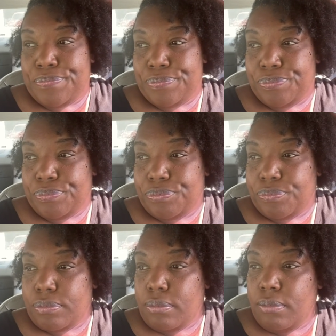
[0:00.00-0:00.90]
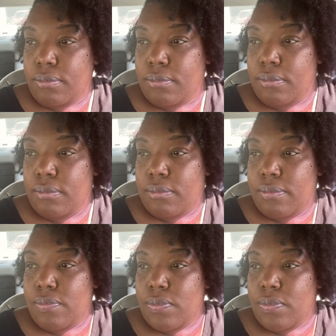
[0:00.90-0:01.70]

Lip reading: (silence)